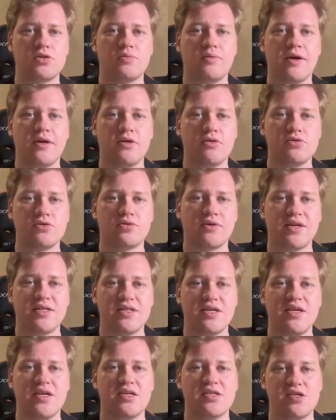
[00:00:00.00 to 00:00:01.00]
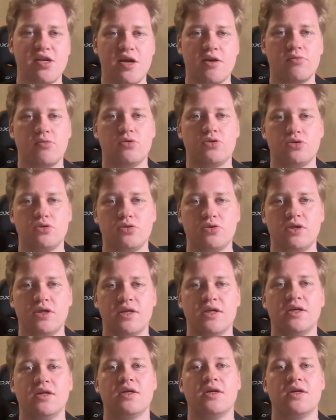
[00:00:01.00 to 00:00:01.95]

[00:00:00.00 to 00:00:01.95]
where user ID is equal to the